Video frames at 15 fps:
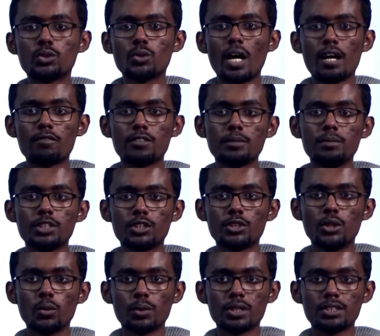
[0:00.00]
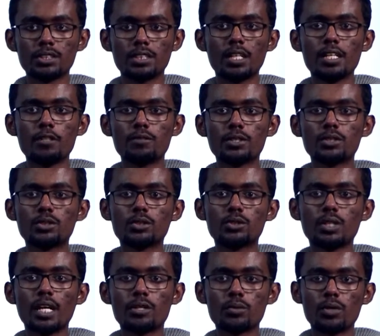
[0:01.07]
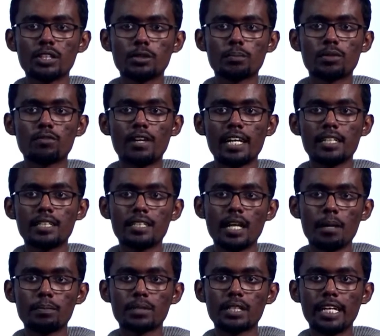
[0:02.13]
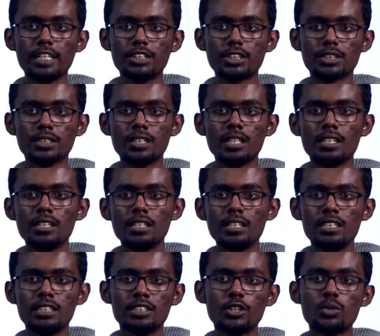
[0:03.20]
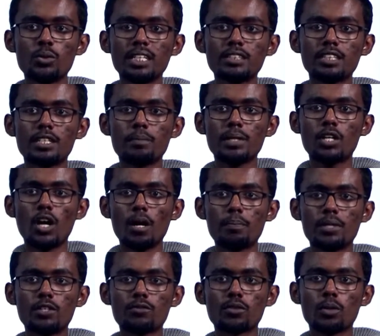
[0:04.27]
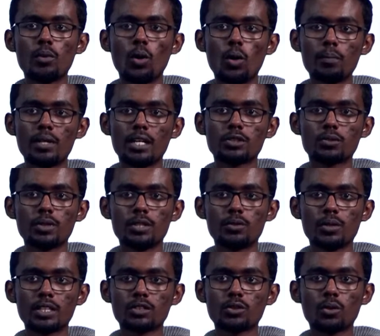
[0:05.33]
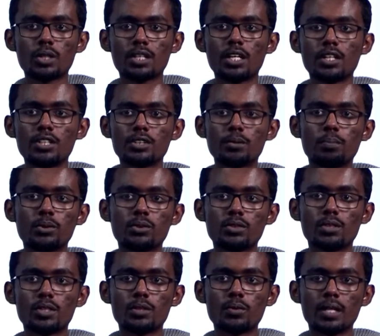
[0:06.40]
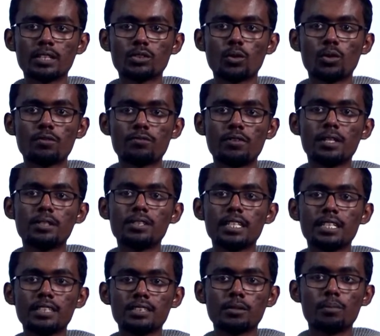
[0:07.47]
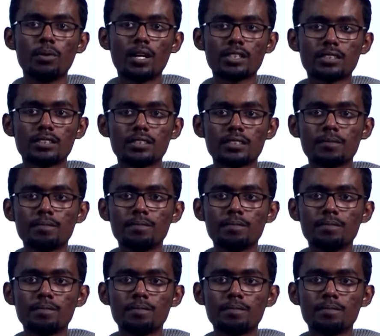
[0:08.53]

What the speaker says: to have admission notice delivered to the address provided in application, the address can be copied from home country address or current postal address or filled in the boxes.